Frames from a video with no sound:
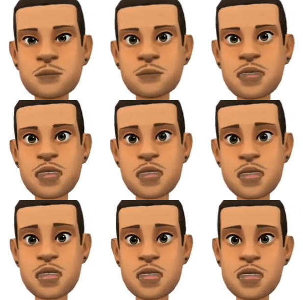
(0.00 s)

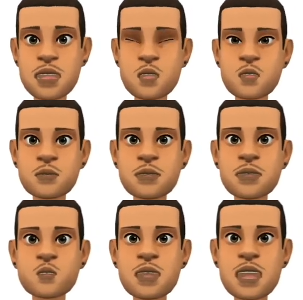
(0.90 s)
whereby we limit
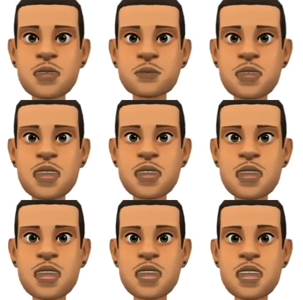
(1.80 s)
imports by
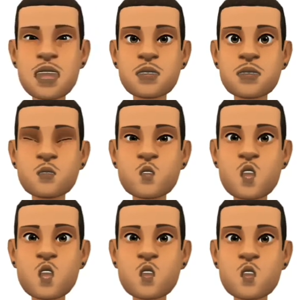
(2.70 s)
producing most of
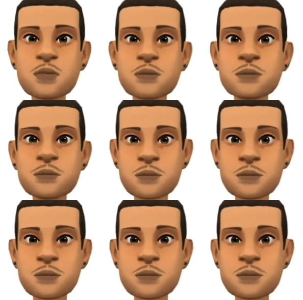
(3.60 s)
our goods